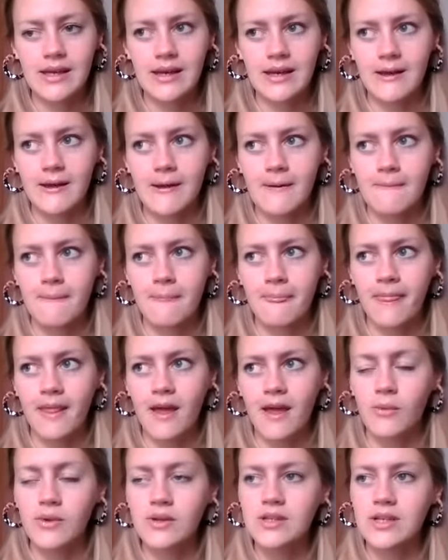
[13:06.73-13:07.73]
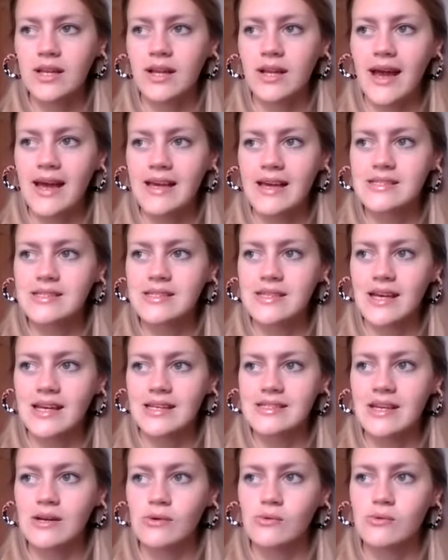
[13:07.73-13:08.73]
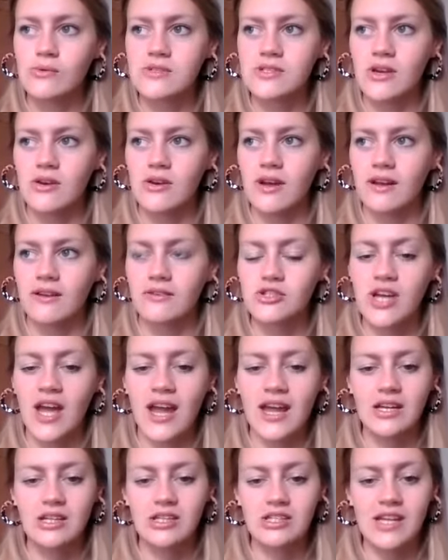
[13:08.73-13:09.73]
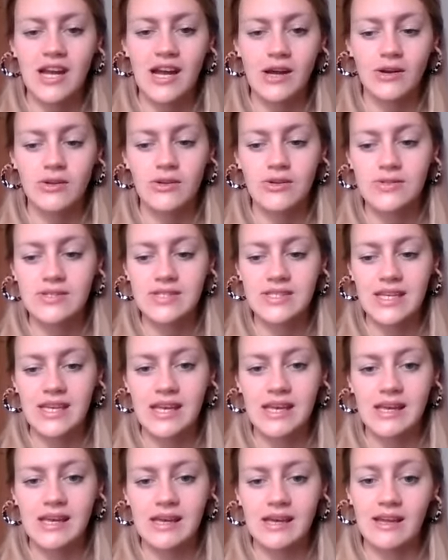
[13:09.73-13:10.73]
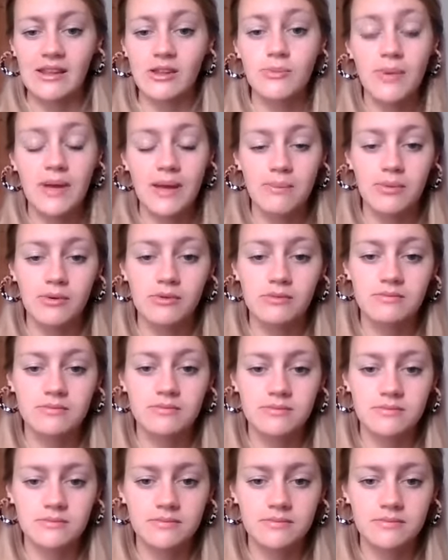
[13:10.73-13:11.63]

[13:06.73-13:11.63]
I wonder, like, has that also kind of changed how you see other people?